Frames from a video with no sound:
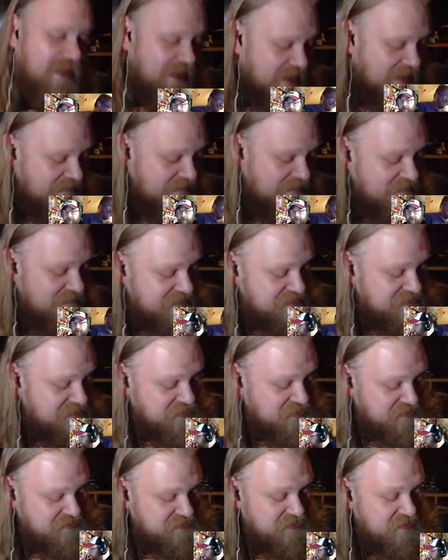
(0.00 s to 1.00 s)

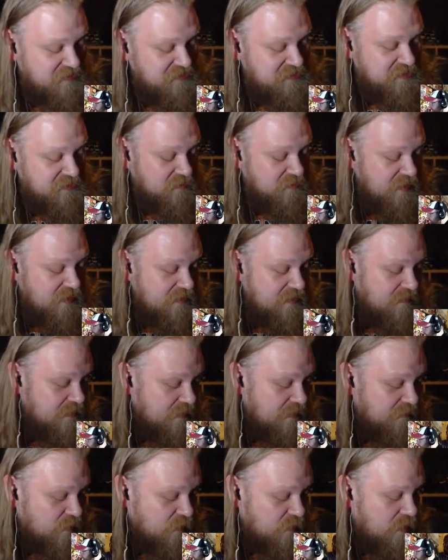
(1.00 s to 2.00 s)
Avengers No Surrender
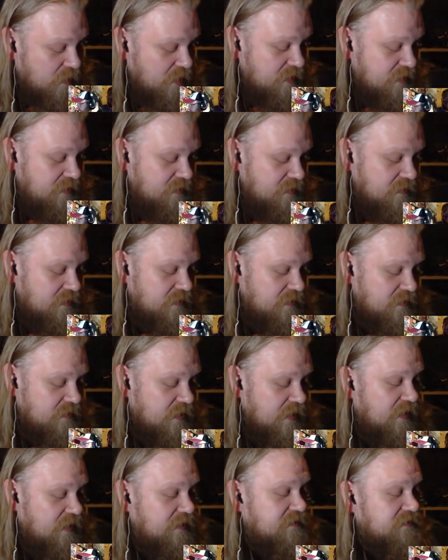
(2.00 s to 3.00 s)
#1,
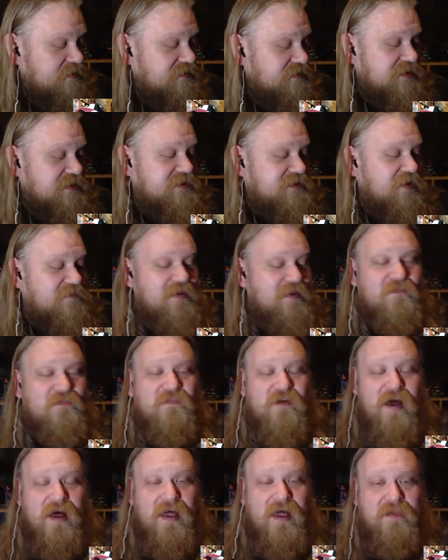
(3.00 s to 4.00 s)

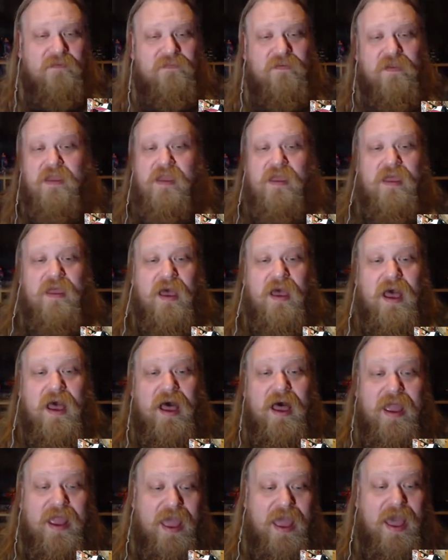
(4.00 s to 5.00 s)
675.
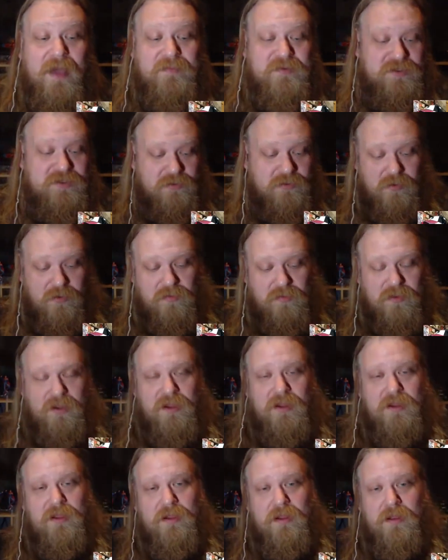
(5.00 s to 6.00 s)
I
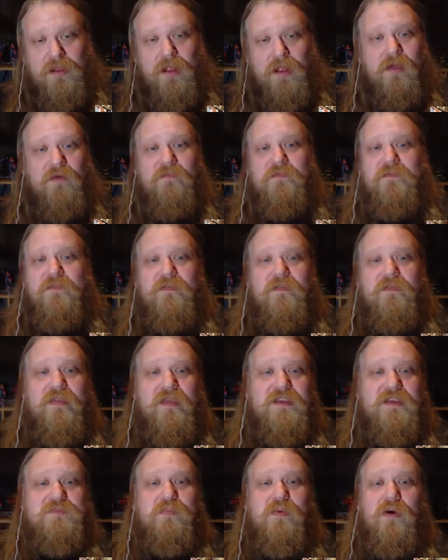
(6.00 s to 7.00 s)
absolutely love
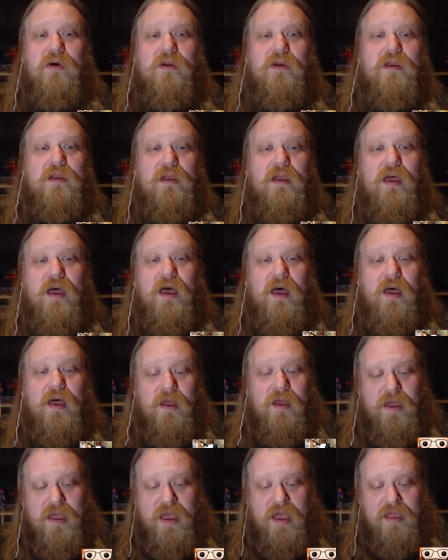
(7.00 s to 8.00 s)
this book.
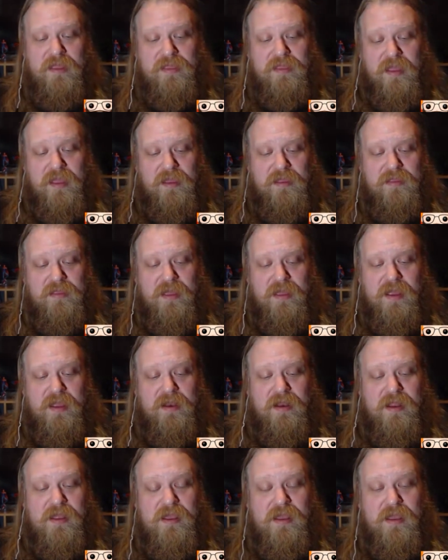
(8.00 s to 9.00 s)
I think
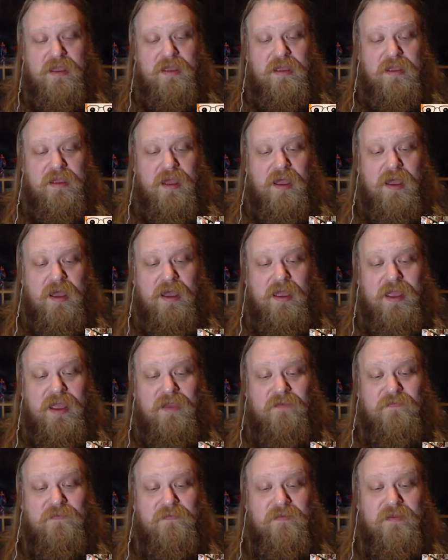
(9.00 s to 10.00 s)
that
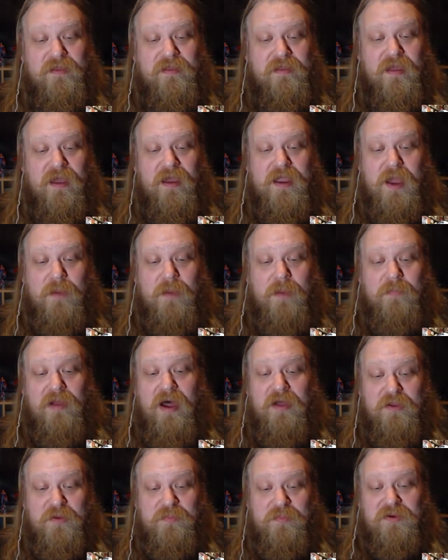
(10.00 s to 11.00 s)
if a couple
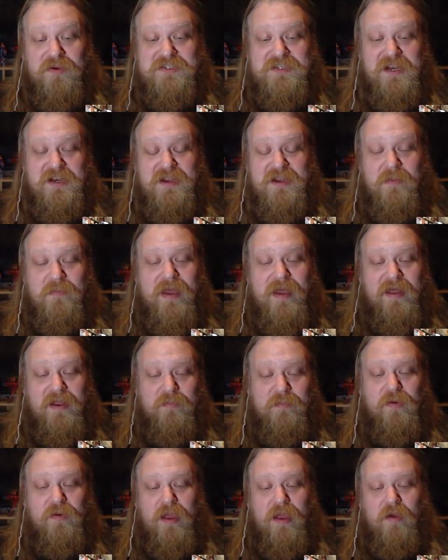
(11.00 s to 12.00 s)
other books didn't come out, it
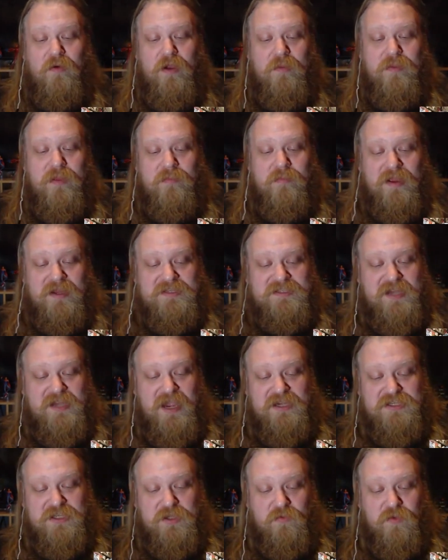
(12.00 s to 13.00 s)
probably would have been my
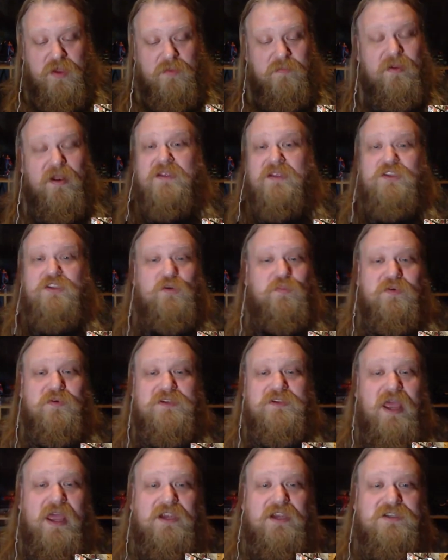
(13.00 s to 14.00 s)
stash of the week, but I super
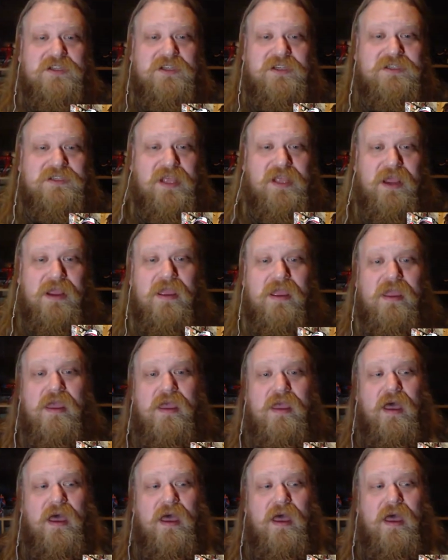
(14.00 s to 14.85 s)
stashed this thing.